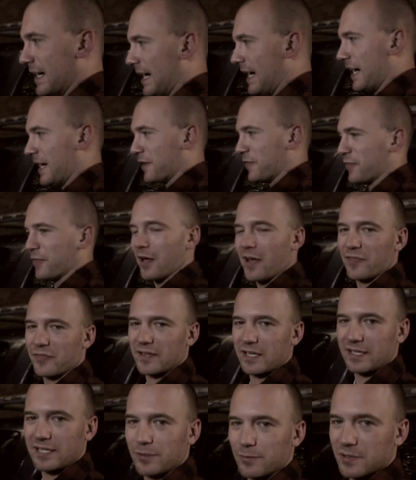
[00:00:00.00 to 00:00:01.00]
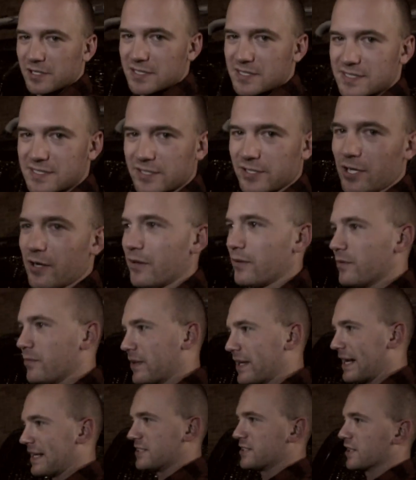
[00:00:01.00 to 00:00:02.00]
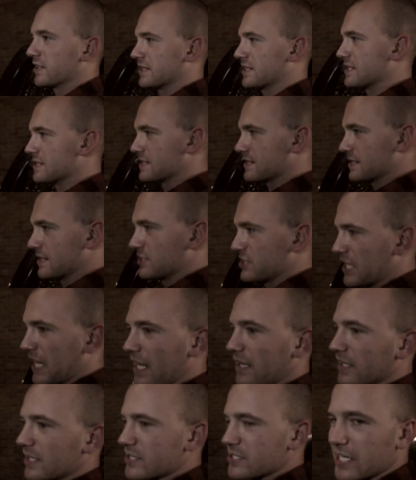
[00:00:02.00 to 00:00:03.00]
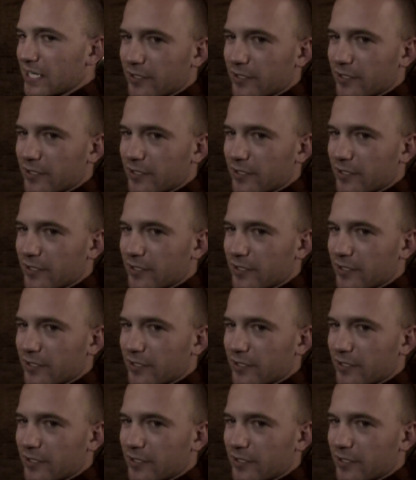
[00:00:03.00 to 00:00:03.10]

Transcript: I thought that he was, you know, when I took this challenge,